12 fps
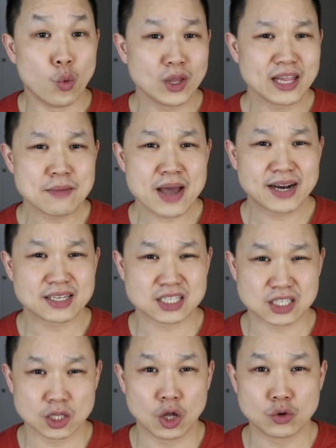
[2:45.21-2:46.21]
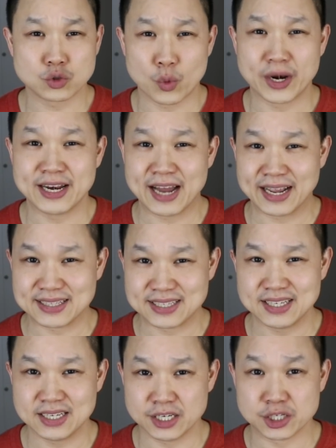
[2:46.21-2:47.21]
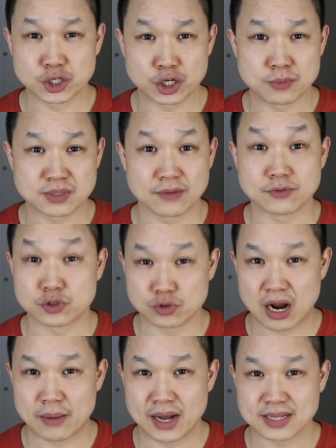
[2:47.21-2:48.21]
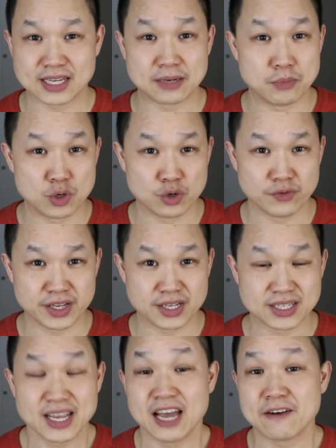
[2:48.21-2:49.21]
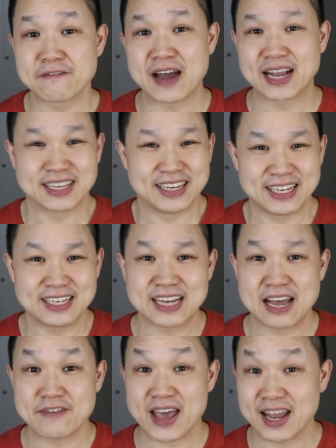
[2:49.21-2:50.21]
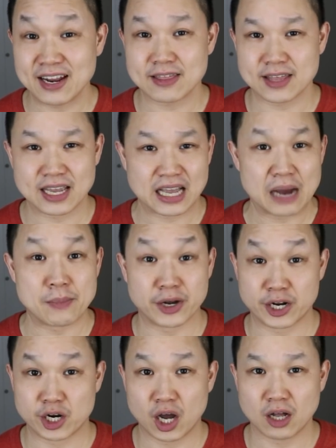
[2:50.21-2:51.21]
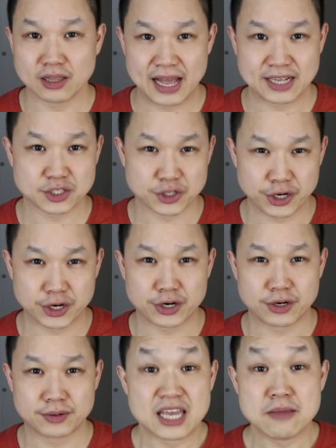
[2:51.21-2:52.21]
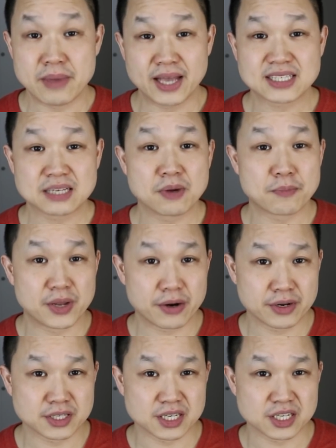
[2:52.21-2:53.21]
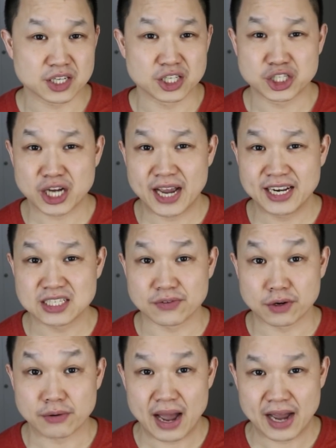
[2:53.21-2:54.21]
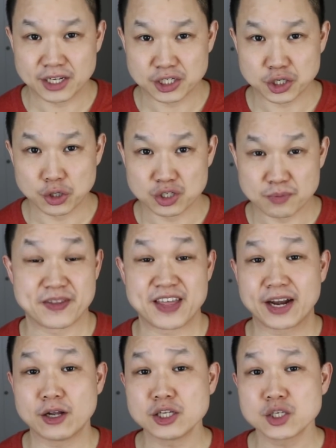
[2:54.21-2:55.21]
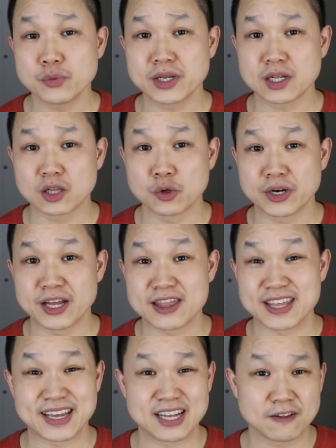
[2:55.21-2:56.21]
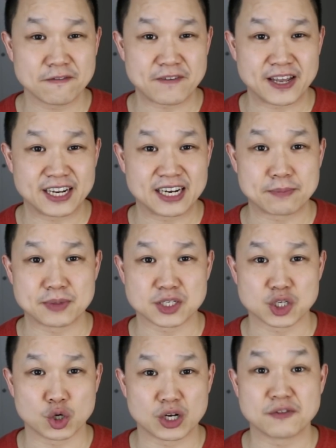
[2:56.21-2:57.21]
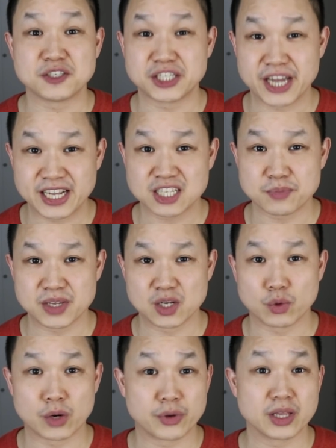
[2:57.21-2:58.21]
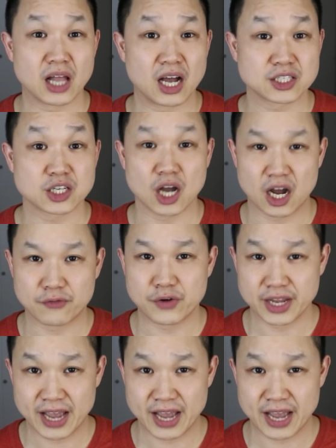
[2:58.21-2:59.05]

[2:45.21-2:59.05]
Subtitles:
William had a slow 2019 in terms of dramas and movies. In fact, he didn't have anything come out at all last year. He made some appearances on Chinese variety shows, but that also included the ill-fated episode of Chase Me where we lost Godfrey